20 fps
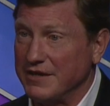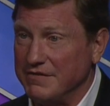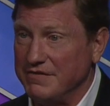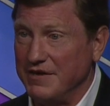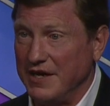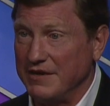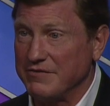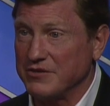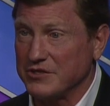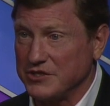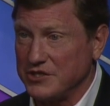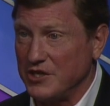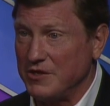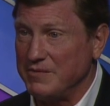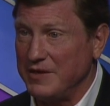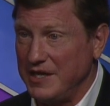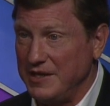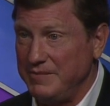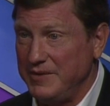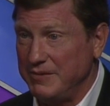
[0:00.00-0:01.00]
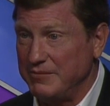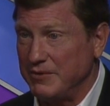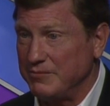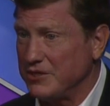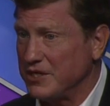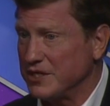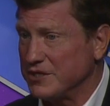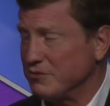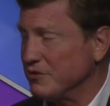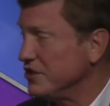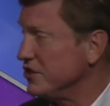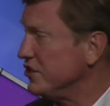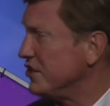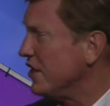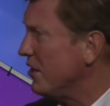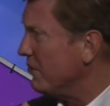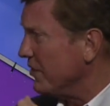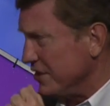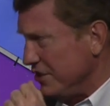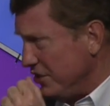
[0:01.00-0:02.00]
event for so many people because it was
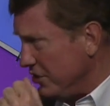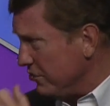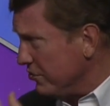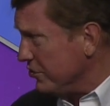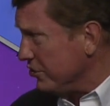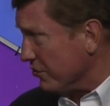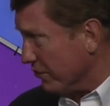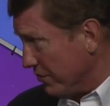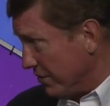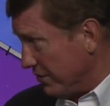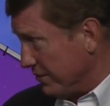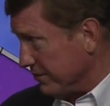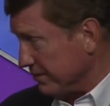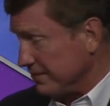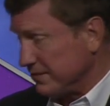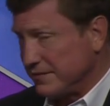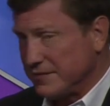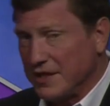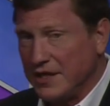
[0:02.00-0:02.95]
so unusual. Mm -hmm.